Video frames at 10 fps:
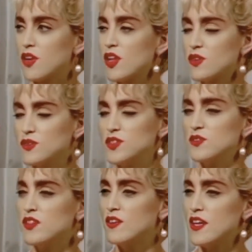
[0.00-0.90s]
and you
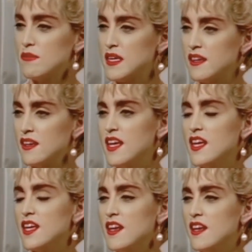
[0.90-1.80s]
don't want
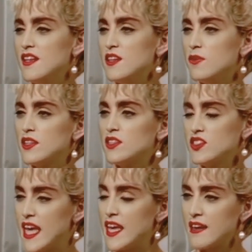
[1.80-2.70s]
the hand-me-down
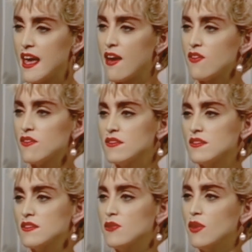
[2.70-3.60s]
clothes. You know what I
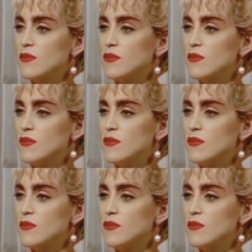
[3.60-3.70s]
mean?